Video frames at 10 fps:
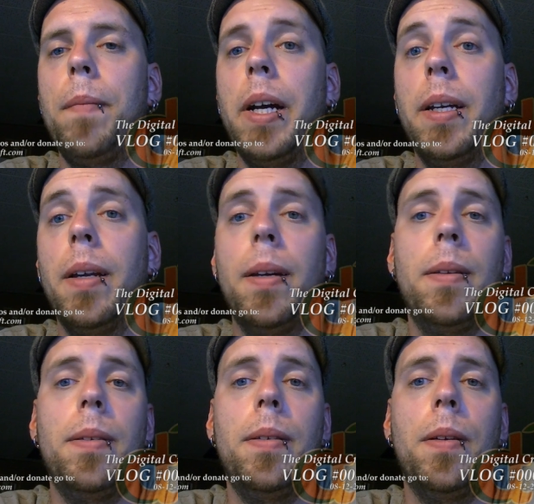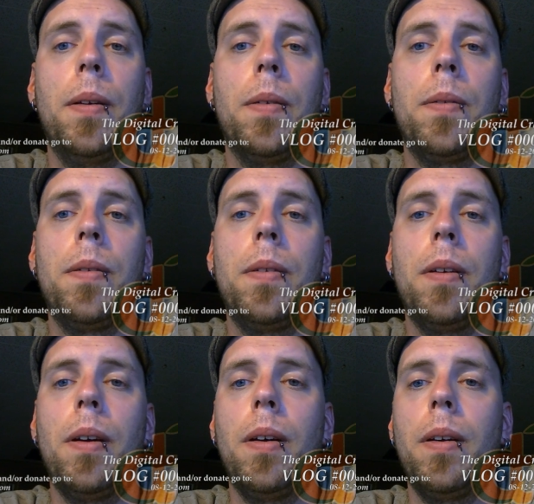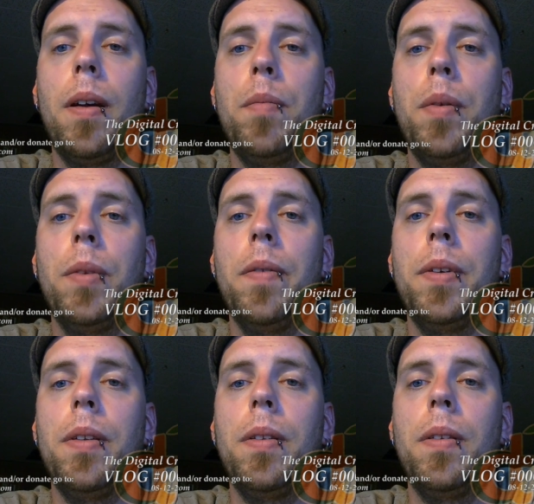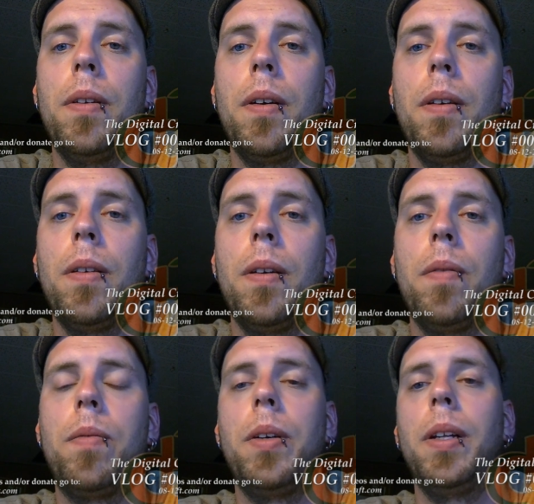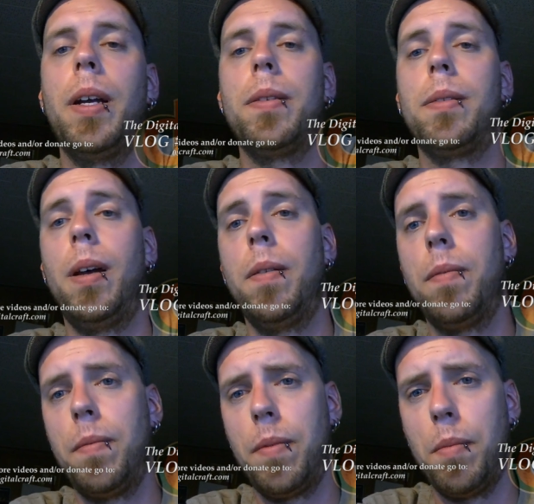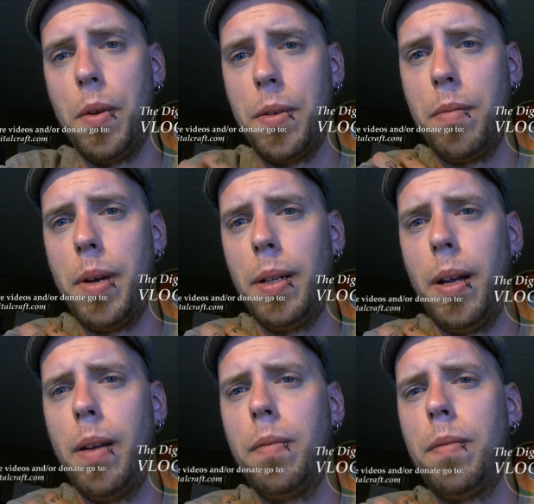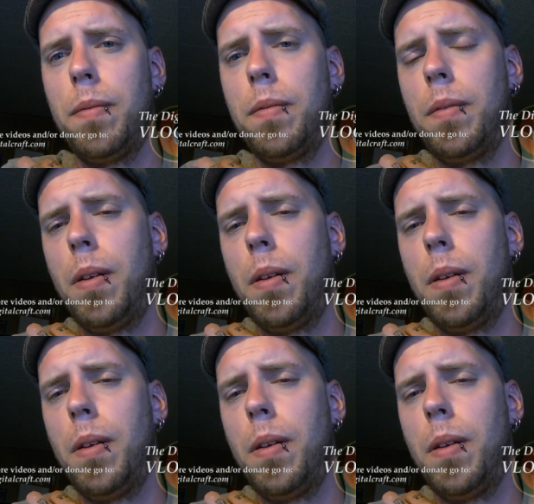I get it. I've been living a freelance life for most of my life,